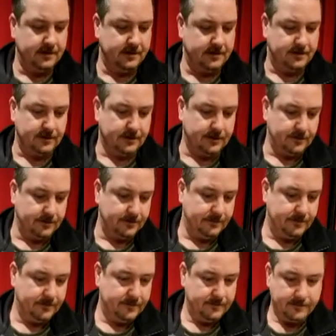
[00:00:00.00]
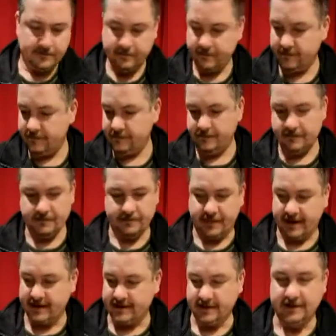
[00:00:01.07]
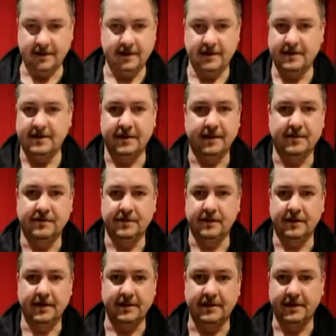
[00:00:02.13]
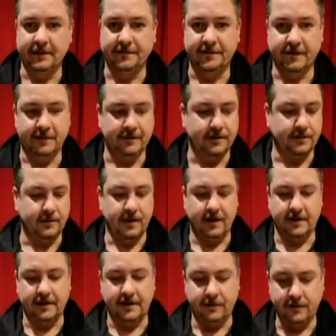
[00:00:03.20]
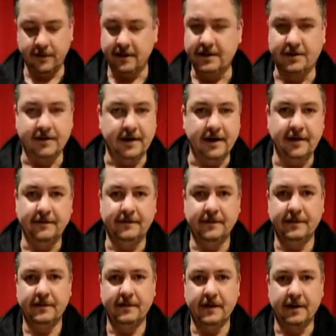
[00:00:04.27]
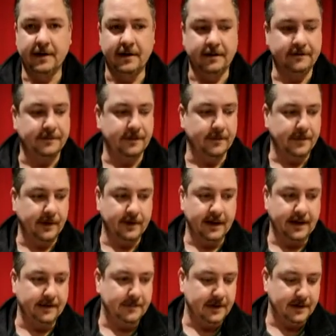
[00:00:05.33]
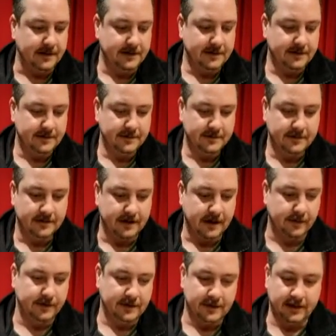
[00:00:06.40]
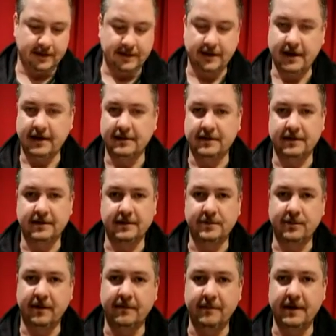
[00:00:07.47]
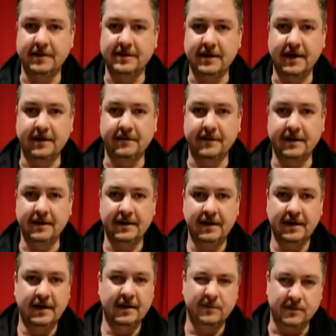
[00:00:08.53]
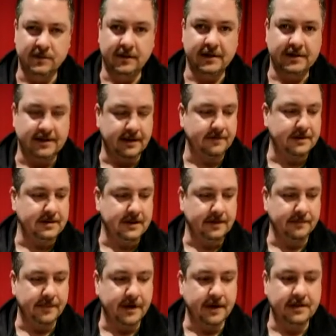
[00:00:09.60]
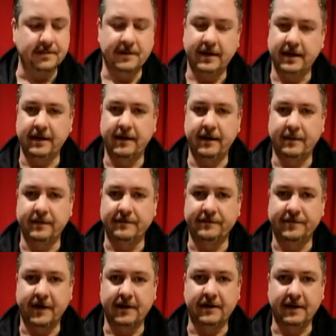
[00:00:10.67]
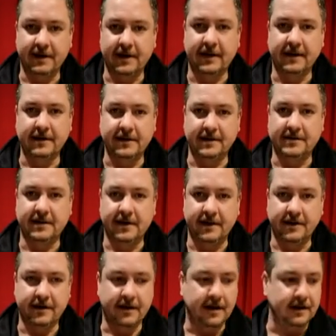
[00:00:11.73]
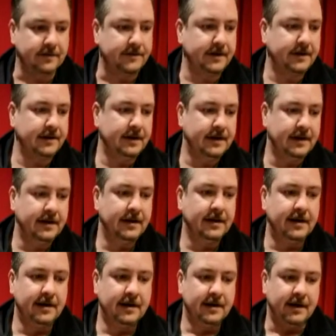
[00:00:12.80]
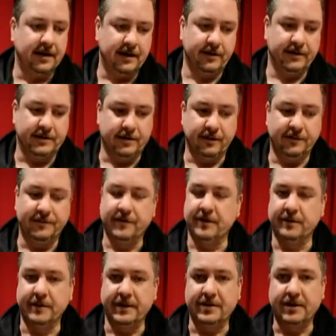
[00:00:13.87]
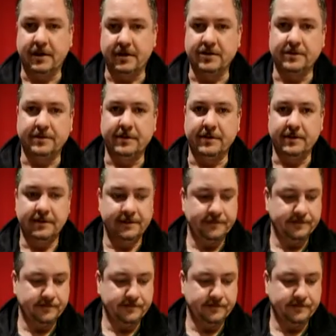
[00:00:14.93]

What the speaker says: So basically this thing's real easy. You fill it with water. It worked great for about 8 months. I would have liked to got the 12 months out of it. It was only 17 bucks, but I would figure to get at least a year out of it. I always go for the rechargeable.